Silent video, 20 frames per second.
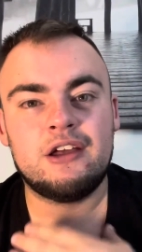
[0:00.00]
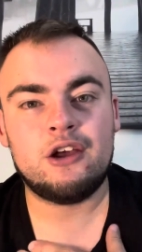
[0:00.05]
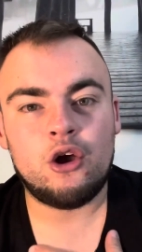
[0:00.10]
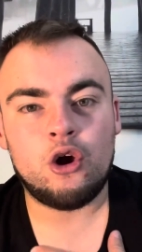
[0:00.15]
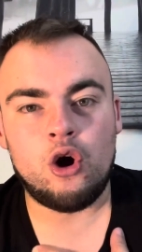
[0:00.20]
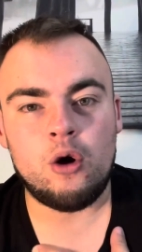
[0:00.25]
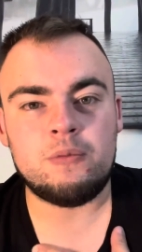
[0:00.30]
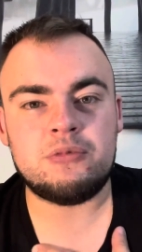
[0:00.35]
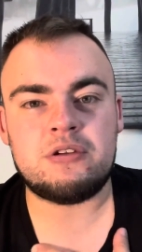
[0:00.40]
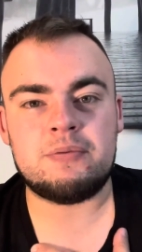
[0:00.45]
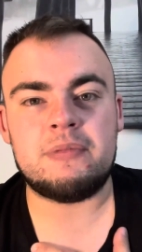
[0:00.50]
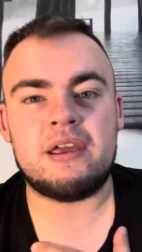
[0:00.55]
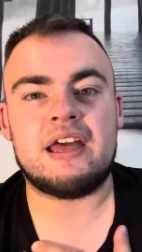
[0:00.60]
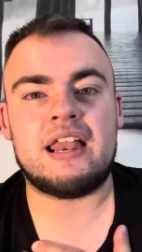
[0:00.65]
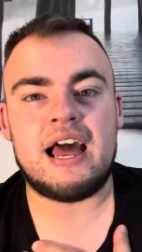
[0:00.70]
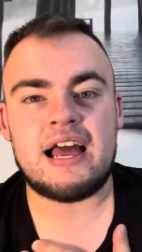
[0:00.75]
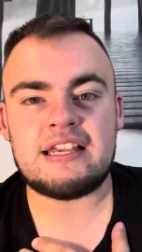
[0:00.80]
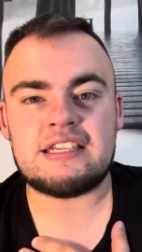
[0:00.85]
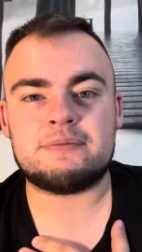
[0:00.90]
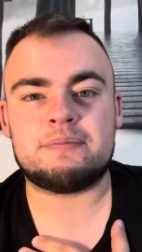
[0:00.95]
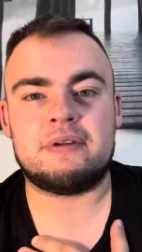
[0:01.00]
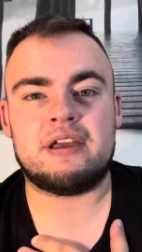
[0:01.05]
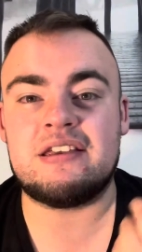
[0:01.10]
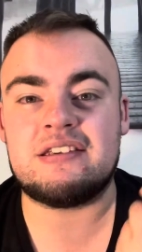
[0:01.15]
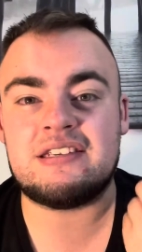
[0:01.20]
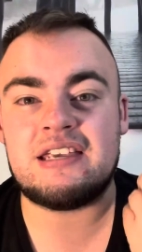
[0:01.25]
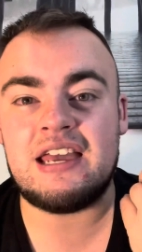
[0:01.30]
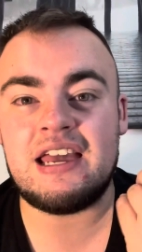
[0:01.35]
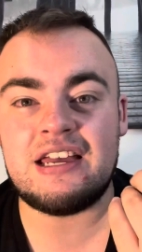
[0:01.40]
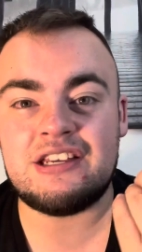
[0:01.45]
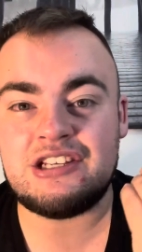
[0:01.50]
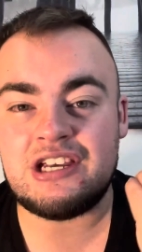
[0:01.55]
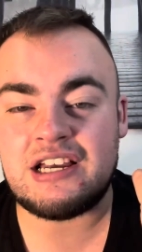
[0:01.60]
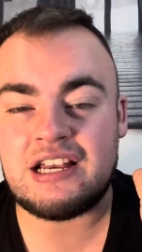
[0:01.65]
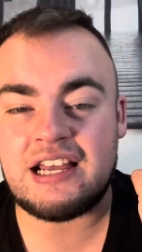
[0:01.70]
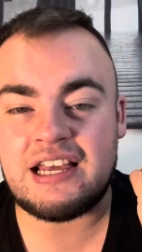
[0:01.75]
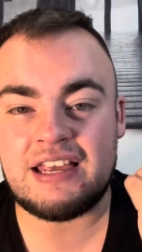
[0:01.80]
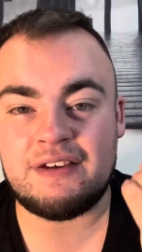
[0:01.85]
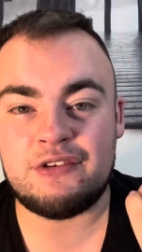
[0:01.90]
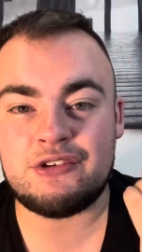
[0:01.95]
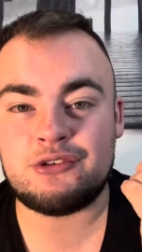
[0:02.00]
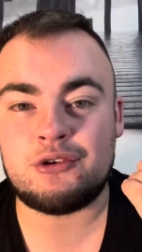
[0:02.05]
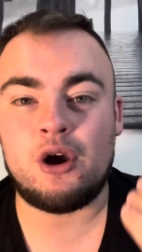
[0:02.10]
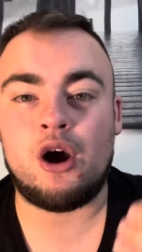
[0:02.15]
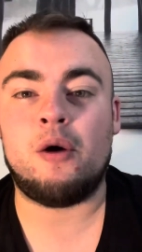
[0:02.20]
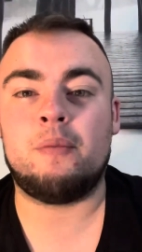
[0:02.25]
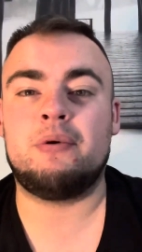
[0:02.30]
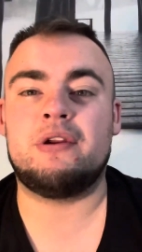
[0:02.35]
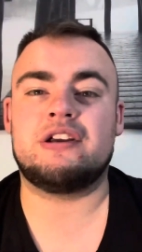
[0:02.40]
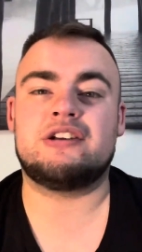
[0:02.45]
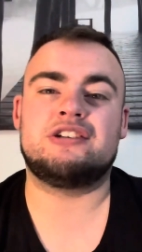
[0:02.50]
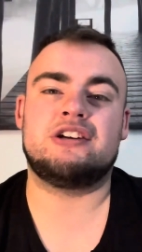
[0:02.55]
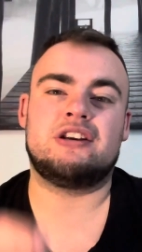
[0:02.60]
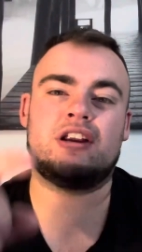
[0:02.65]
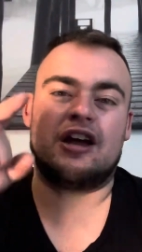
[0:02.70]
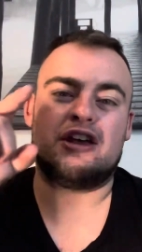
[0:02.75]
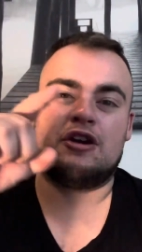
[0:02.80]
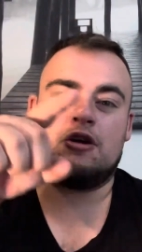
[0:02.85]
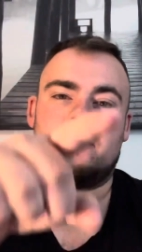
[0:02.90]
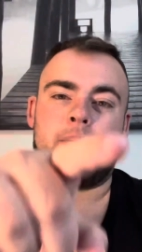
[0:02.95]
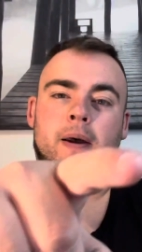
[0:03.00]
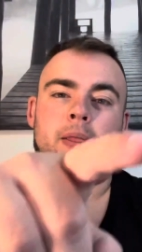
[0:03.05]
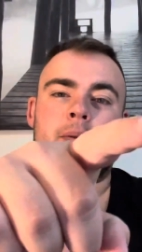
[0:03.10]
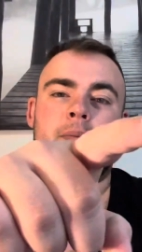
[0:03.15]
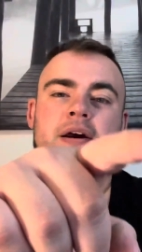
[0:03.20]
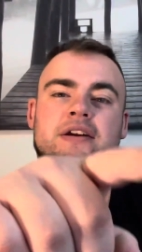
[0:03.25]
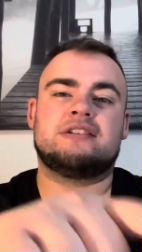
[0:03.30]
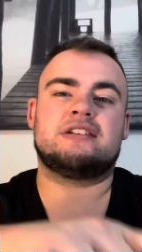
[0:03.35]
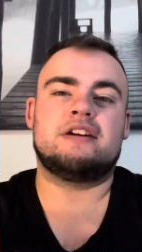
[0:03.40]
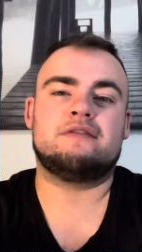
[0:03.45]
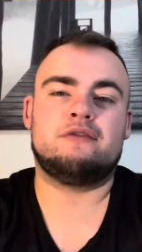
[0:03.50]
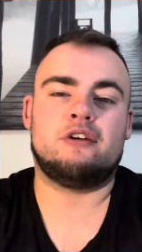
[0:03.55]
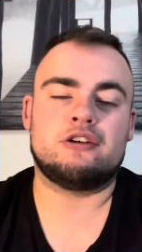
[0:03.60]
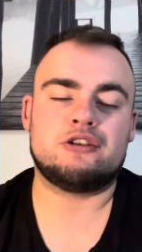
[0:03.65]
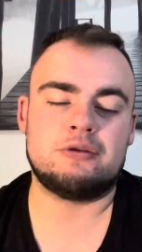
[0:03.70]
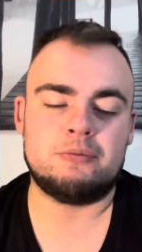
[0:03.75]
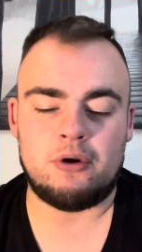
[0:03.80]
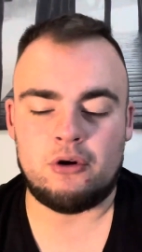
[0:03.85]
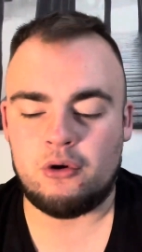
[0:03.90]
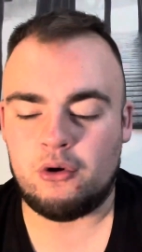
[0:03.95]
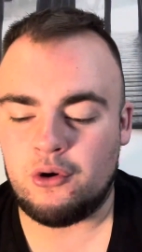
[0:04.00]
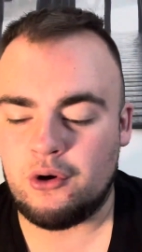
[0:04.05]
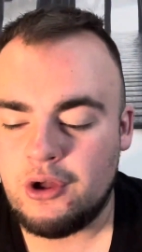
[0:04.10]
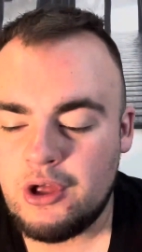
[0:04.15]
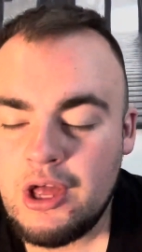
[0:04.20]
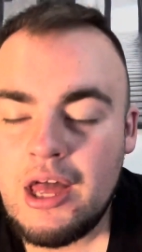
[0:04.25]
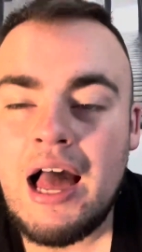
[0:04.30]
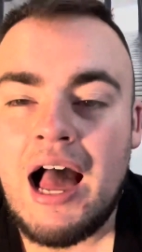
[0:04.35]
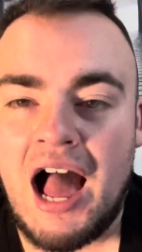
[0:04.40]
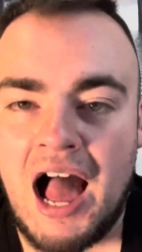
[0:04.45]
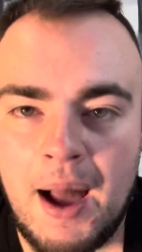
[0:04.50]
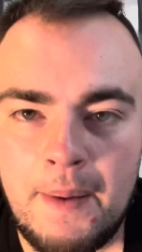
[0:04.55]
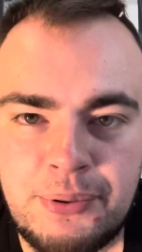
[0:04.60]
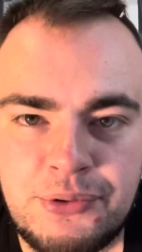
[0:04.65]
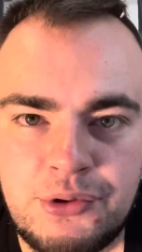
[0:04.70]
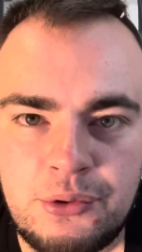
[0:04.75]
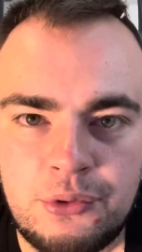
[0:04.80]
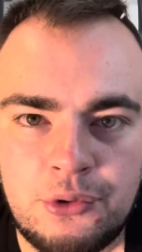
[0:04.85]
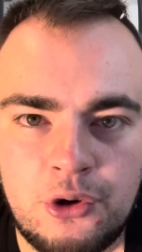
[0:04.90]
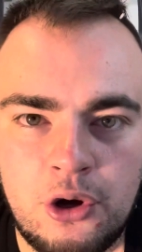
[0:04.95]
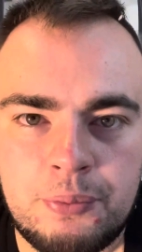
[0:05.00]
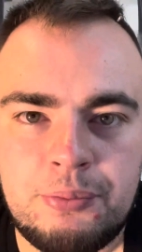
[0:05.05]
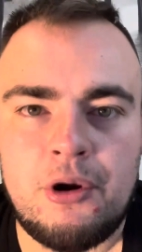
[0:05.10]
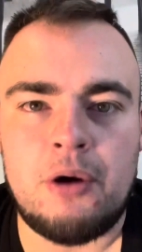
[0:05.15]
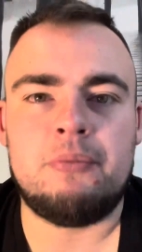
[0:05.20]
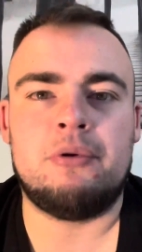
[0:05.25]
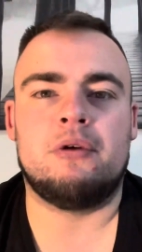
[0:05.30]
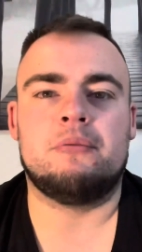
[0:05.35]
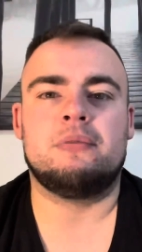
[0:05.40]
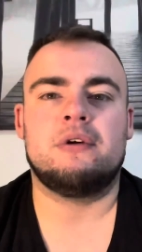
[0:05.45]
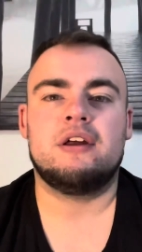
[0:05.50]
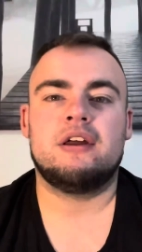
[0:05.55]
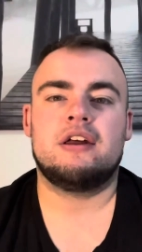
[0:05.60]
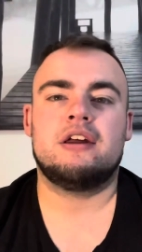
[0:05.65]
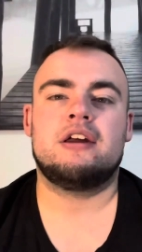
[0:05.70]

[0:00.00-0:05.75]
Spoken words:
come to me and ask me and say, AJ, can I give a score prediction? And you'll be on the match day vlog tomorrow. Absolutely no problem.